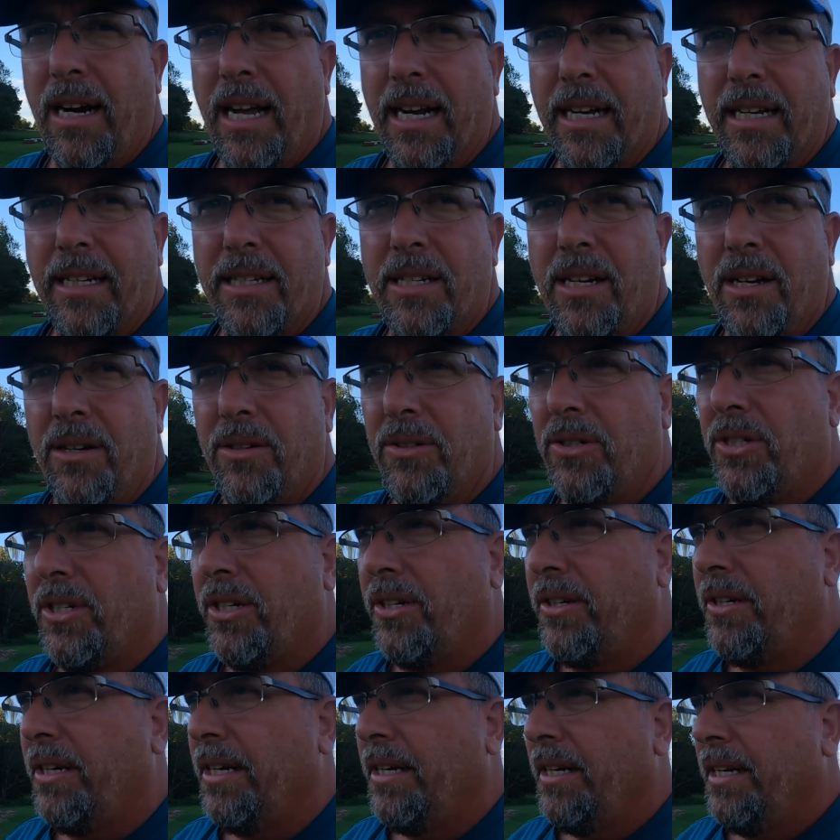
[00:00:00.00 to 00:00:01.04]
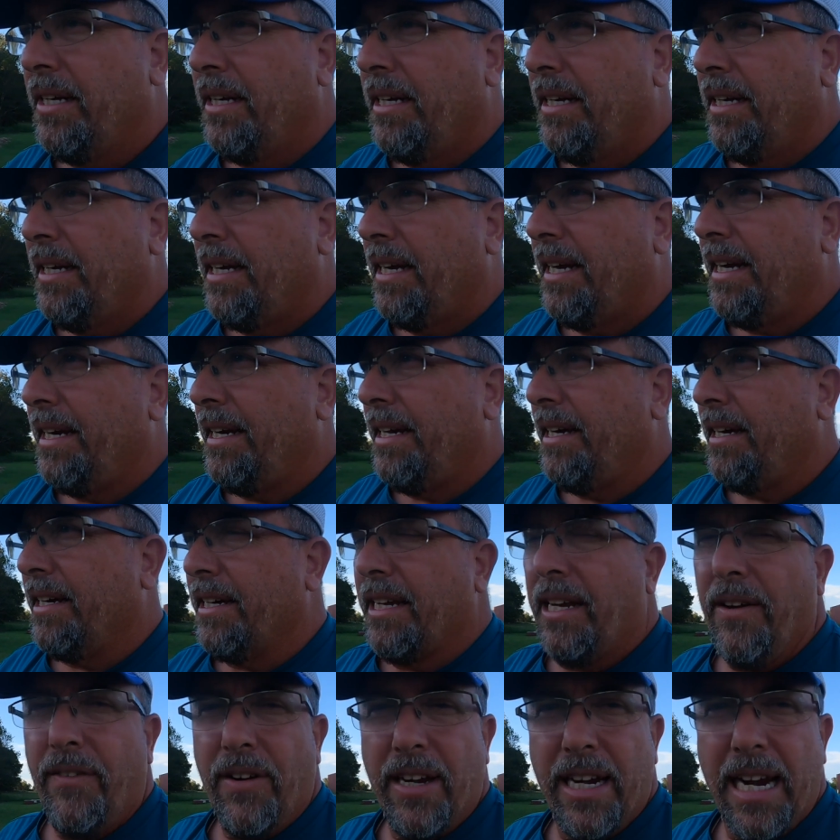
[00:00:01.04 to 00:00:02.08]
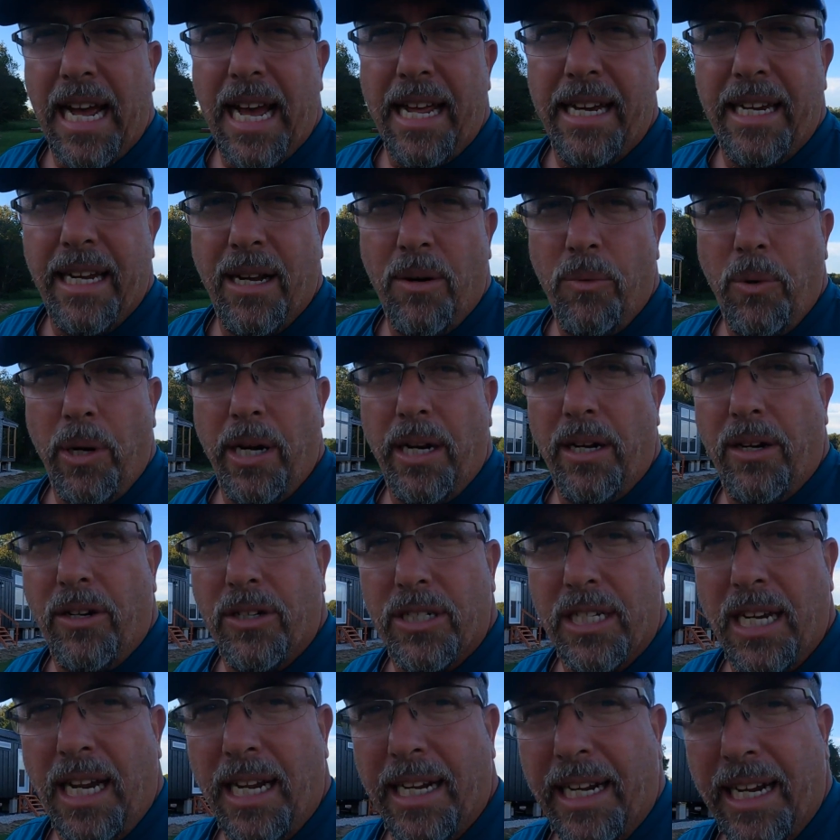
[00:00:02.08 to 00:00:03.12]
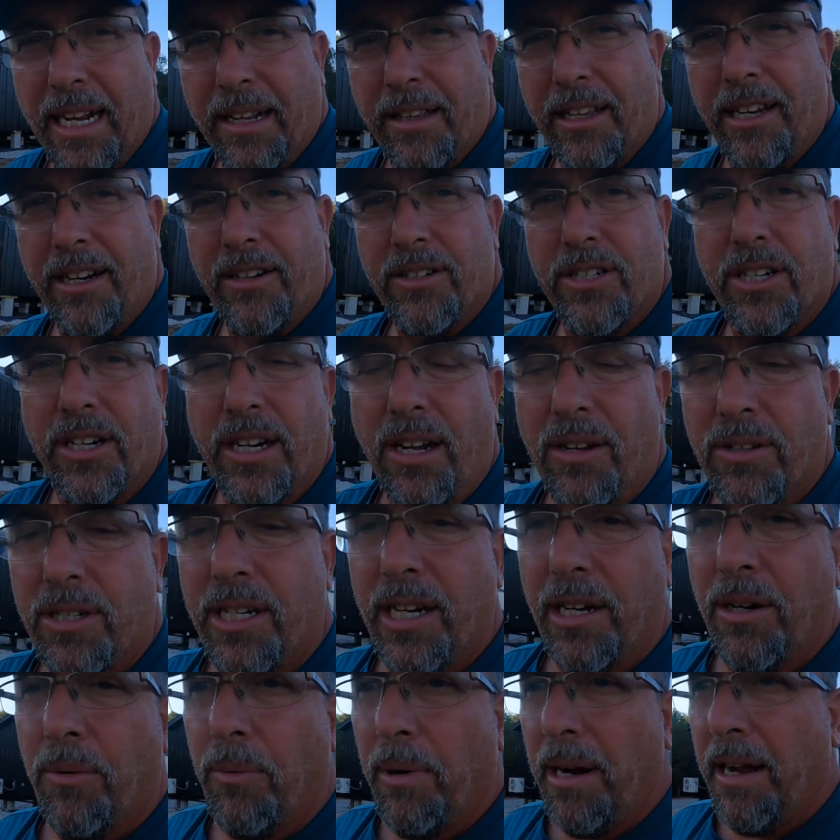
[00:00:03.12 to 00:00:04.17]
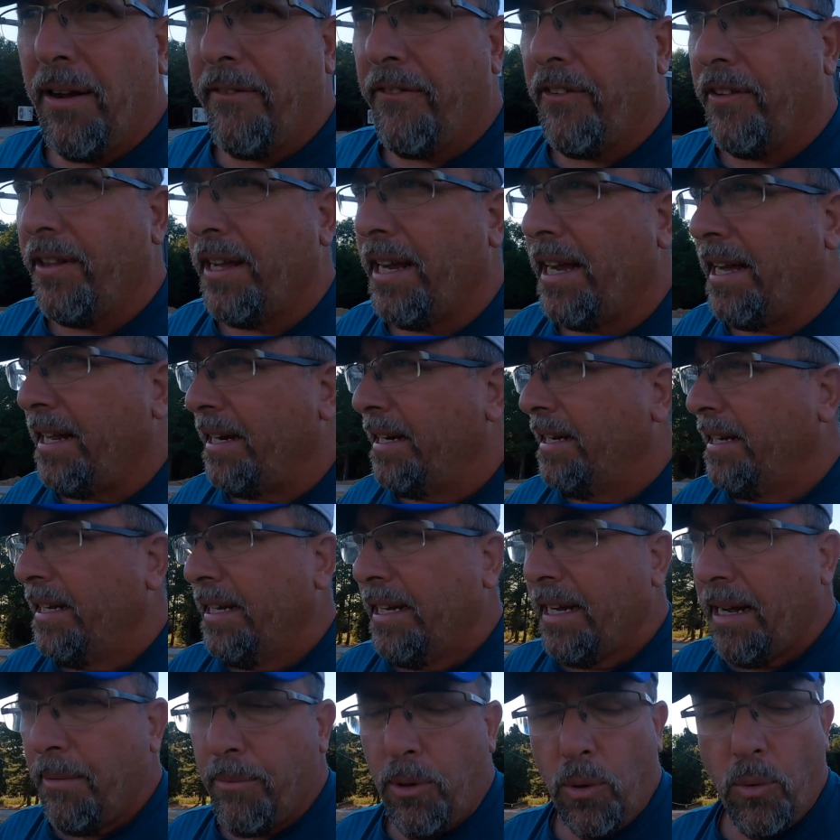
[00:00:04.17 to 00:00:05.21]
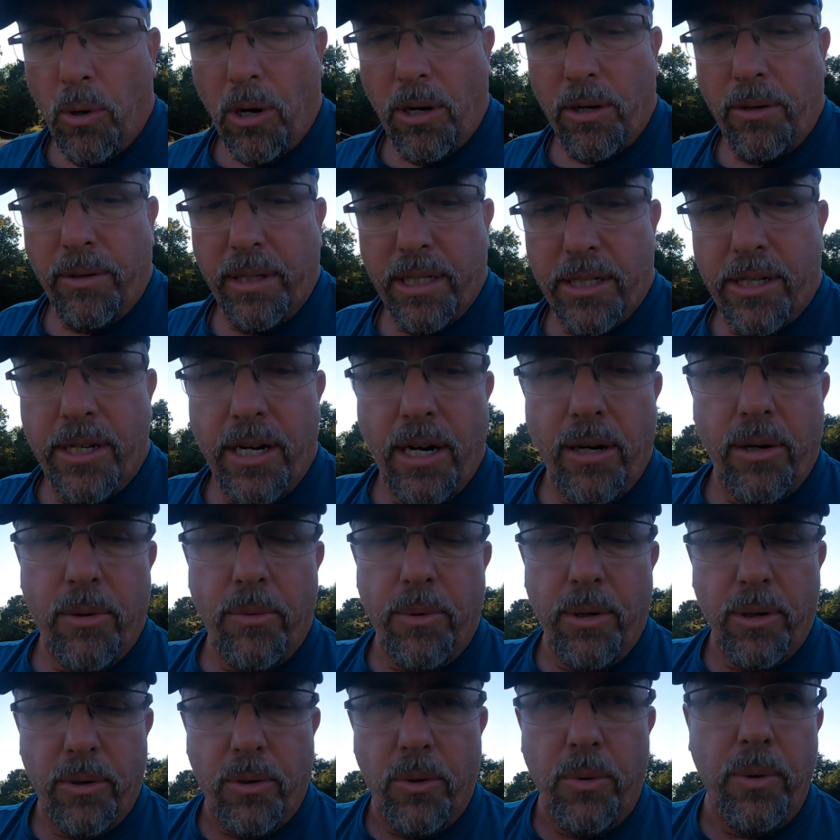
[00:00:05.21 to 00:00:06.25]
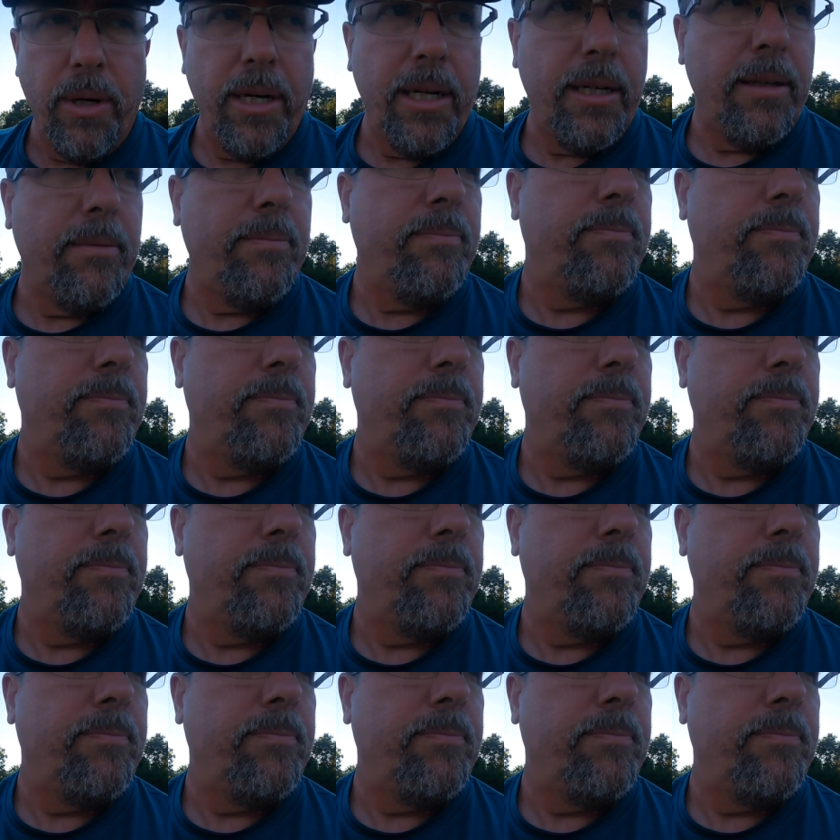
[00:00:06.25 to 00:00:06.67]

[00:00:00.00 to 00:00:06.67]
like I told you, and uh, give you an idea of what it looks like out there. So y'all stick around for that. I'm gonna work on this dirt real quick.